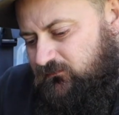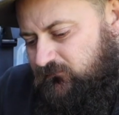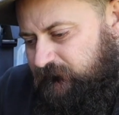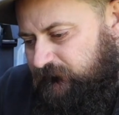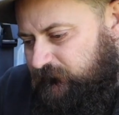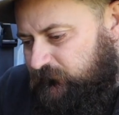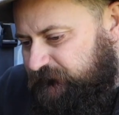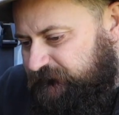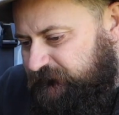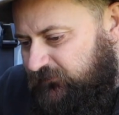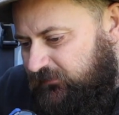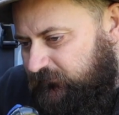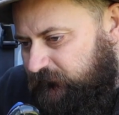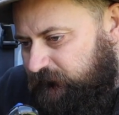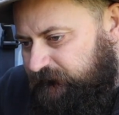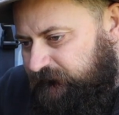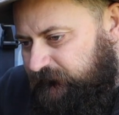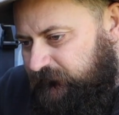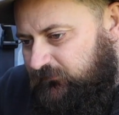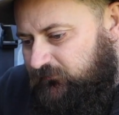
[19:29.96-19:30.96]
Some
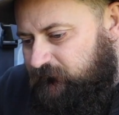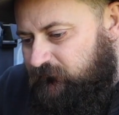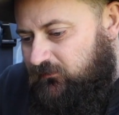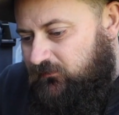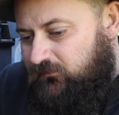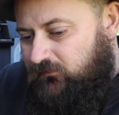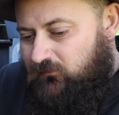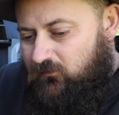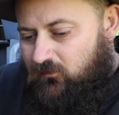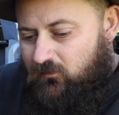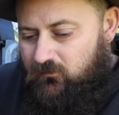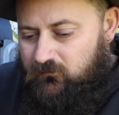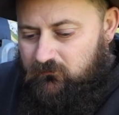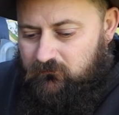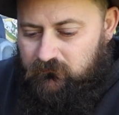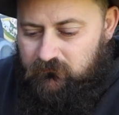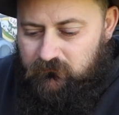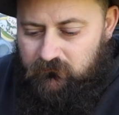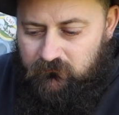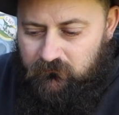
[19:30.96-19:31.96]
shackles here ready to go.
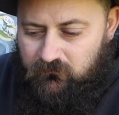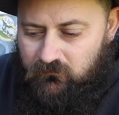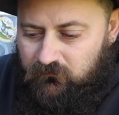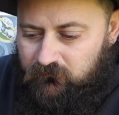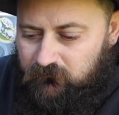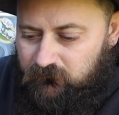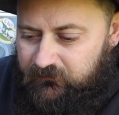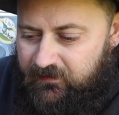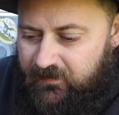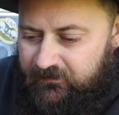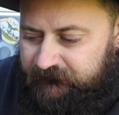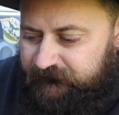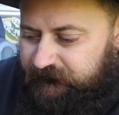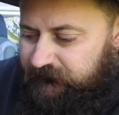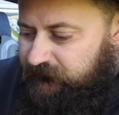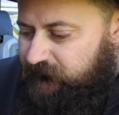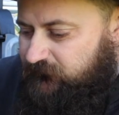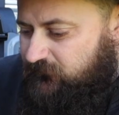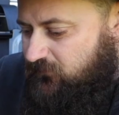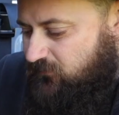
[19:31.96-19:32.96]
Got a little axe
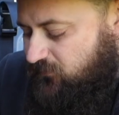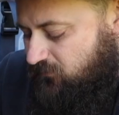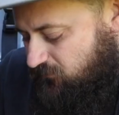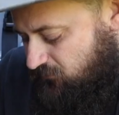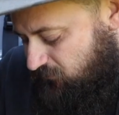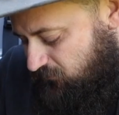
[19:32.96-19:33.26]
in there.